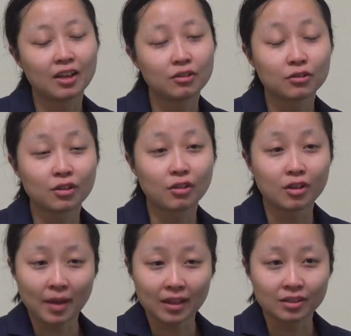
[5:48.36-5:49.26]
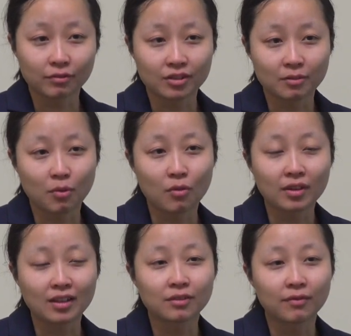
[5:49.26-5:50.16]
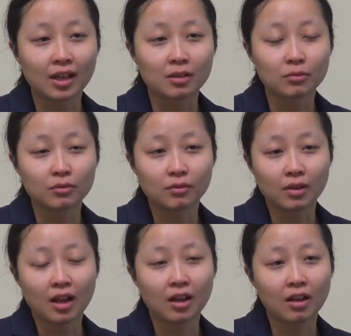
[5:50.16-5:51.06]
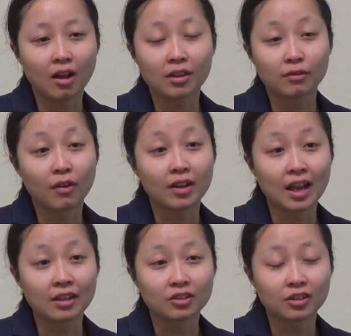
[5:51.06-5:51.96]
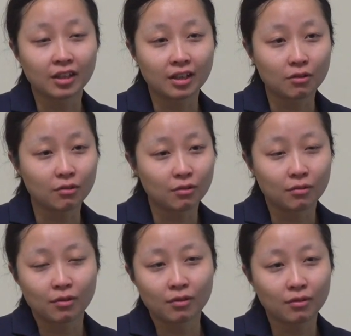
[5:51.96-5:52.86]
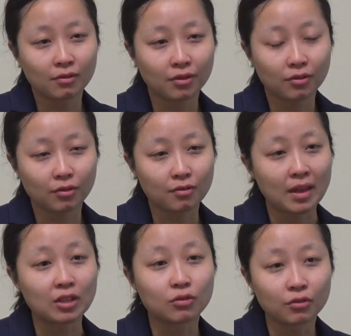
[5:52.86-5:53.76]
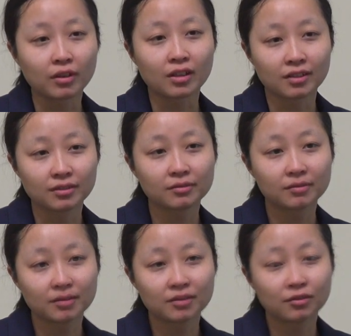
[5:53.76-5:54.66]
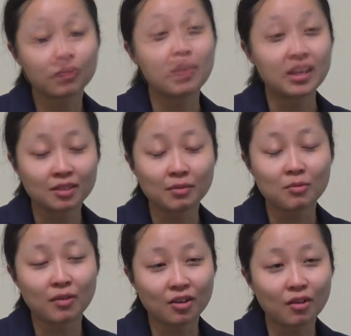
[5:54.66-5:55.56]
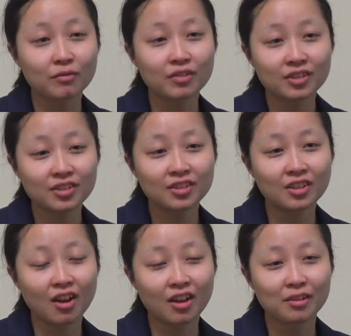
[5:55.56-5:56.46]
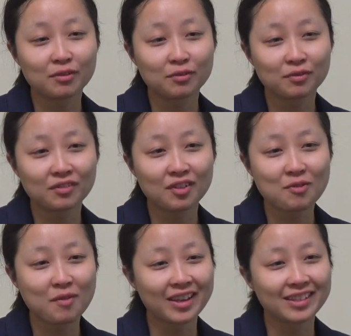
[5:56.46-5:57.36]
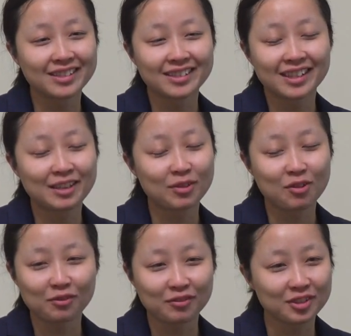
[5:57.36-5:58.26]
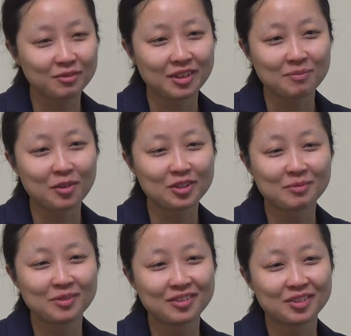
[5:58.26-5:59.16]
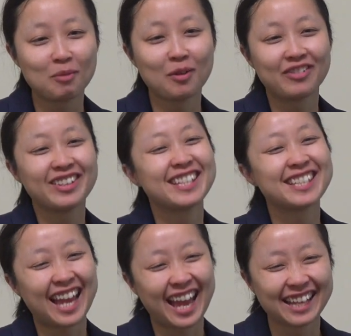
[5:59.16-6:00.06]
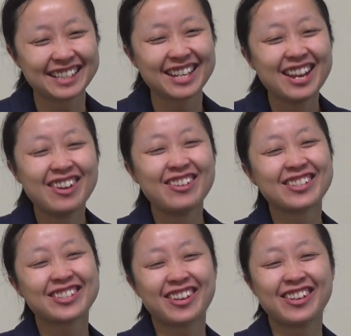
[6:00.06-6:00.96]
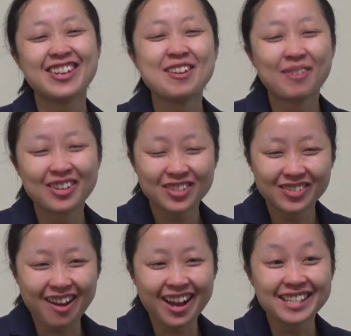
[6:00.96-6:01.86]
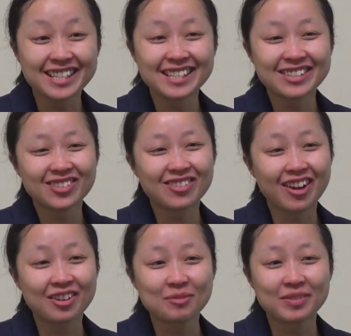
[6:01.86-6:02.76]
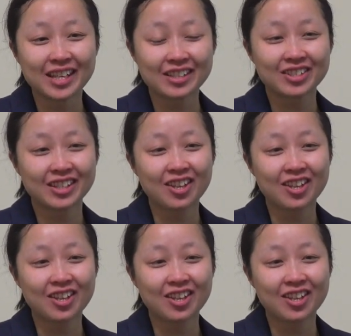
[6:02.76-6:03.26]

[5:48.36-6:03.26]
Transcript: You also learn about the different support that's available, either financially or through mentoring. Through meeting people at conferences, I've always leave the conference with multiple job offers and also multiple ideas on where I could potentially